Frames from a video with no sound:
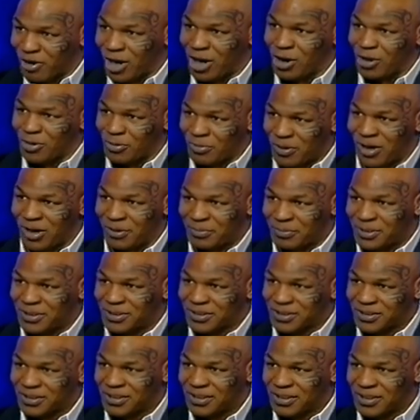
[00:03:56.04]

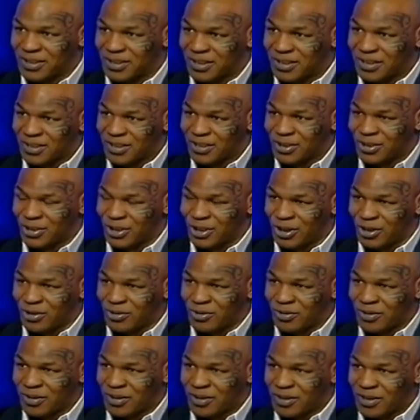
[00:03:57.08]
Obama, you
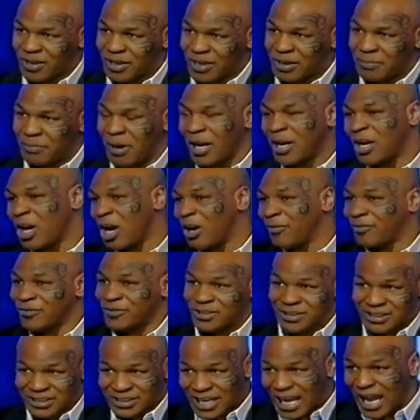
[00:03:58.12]
know? And my
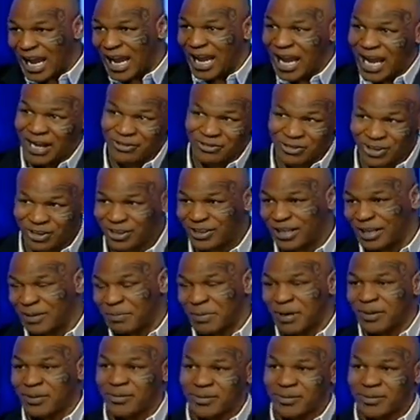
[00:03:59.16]
confidence is sky high. And just think my